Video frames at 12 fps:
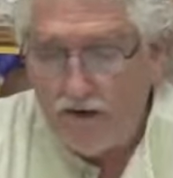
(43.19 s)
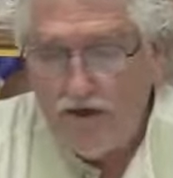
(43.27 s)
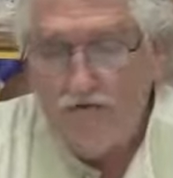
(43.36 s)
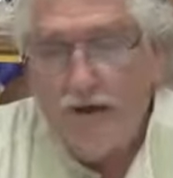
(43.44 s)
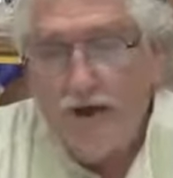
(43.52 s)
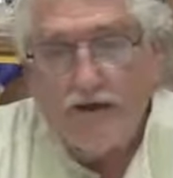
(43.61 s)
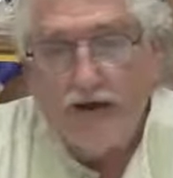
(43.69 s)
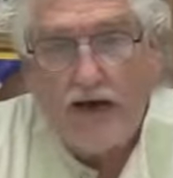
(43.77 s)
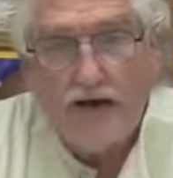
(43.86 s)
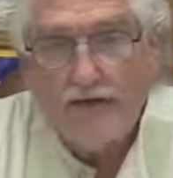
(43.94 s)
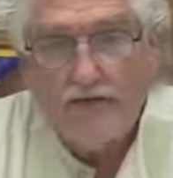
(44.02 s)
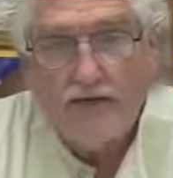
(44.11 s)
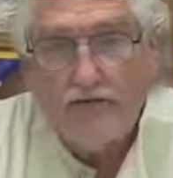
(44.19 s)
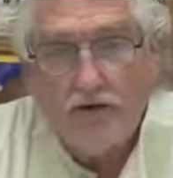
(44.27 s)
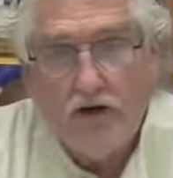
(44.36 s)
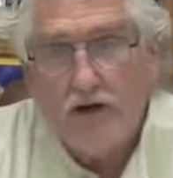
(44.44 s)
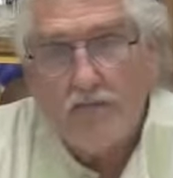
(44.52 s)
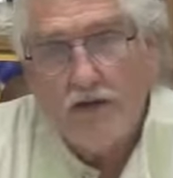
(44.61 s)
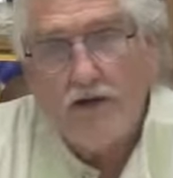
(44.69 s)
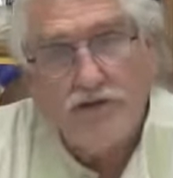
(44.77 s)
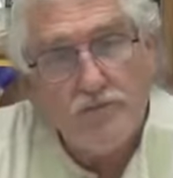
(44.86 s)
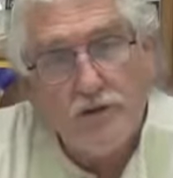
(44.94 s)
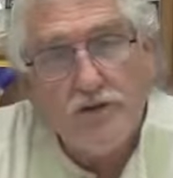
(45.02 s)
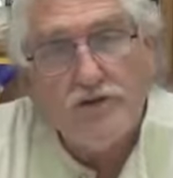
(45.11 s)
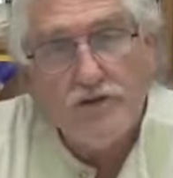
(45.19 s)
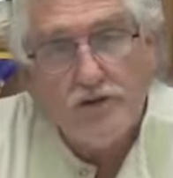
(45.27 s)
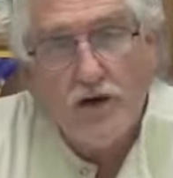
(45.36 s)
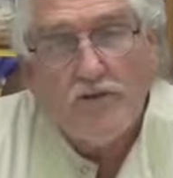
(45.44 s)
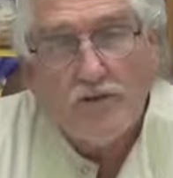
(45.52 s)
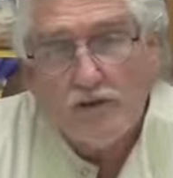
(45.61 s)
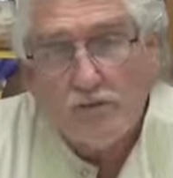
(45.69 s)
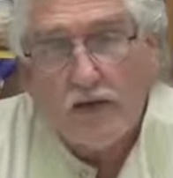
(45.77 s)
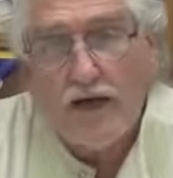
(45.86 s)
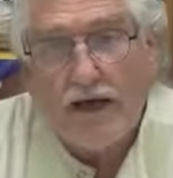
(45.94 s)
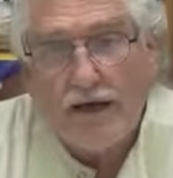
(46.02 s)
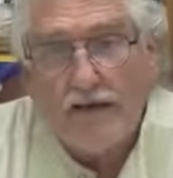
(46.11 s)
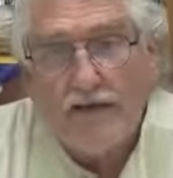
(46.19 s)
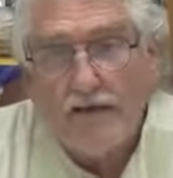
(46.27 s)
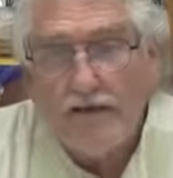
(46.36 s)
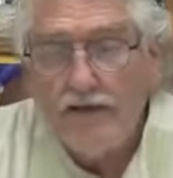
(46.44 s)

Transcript: if mankind is even going to be a species on this planet.